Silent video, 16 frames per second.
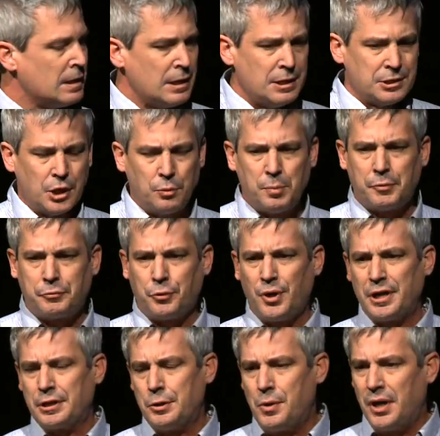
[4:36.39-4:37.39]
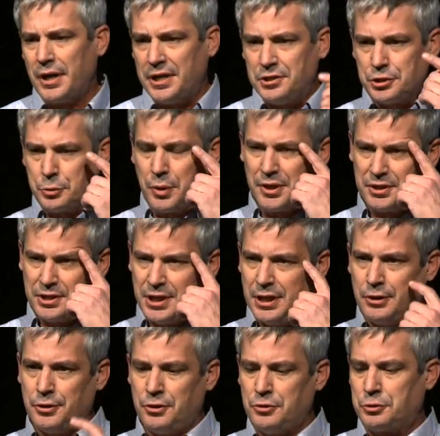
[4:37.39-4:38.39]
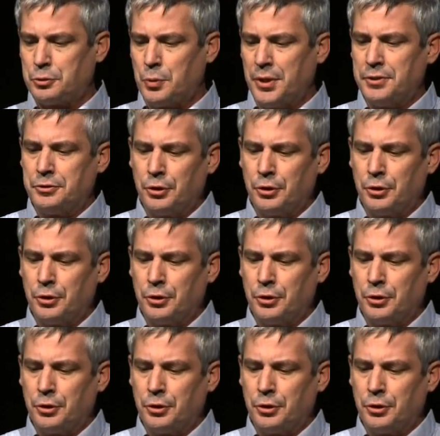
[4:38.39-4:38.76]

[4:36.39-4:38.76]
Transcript: So before I go on, I just wanted to introduce one